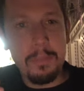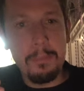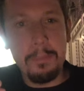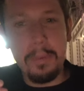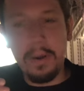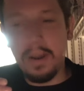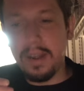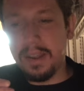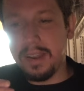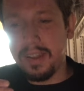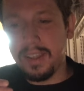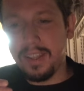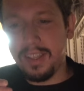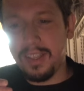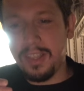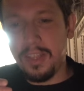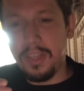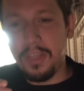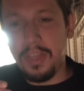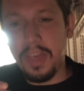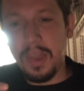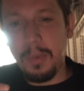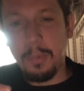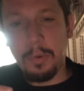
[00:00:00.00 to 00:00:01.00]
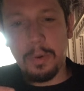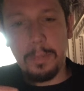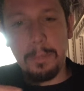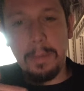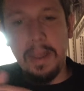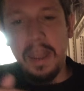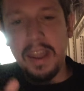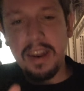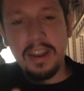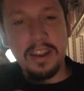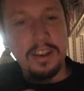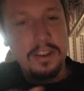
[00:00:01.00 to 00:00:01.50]
but they were
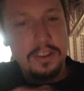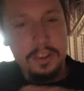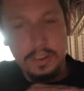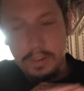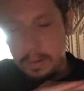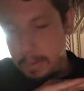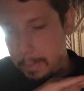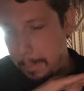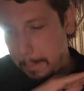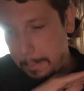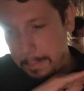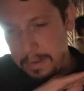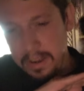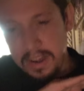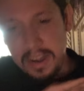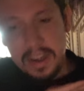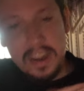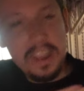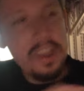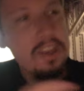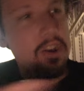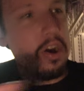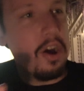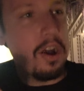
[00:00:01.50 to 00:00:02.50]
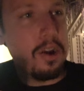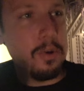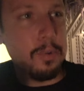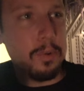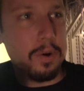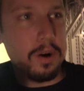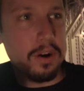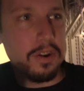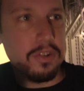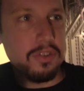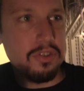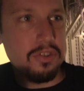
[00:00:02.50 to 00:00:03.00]
painted neon
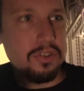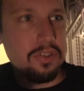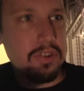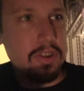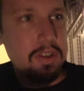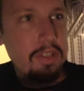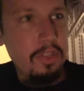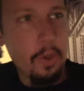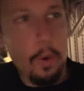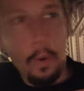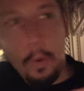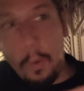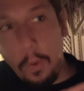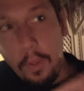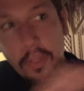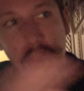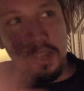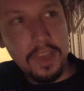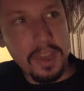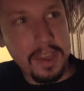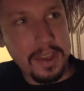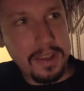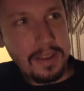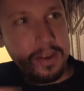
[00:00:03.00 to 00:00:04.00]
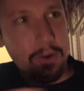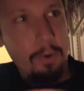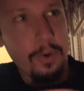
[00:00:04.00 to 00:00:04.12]
orange, the whole thing,